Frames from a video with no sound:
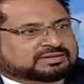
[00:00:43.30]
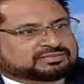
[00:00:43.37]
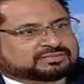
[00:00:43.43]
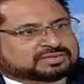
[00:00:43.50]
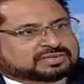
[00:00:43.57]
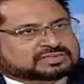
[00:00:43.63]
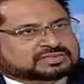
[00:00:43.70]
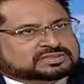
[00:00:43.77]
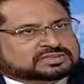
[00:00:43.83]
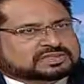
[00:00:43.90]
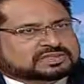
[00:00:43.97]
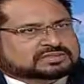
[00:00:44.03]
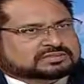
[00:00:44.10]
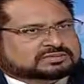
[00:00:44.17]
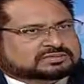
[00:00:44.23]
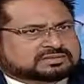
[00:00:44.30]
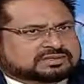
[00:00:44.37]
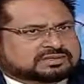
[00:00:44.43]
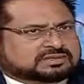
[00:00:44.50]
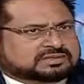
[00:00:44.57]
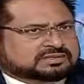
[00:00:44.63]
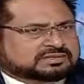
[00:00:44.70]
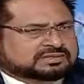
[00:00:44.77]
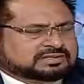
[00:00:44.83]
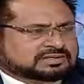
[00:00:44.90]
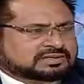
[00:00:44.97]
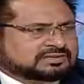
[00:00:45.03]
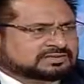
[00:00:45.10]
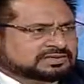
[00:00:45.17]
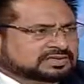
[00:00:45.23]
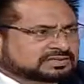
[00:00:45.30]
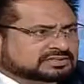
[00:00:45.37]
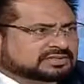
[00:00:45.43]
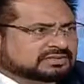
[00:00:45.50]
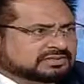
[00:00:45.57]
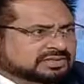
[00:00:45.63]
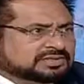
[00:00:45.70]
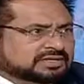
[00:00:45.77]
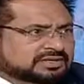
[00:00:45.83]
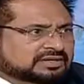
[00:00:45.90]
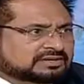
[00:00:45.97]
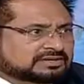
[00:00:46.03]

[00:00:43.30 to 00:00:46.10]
26 and a half years now I'm here in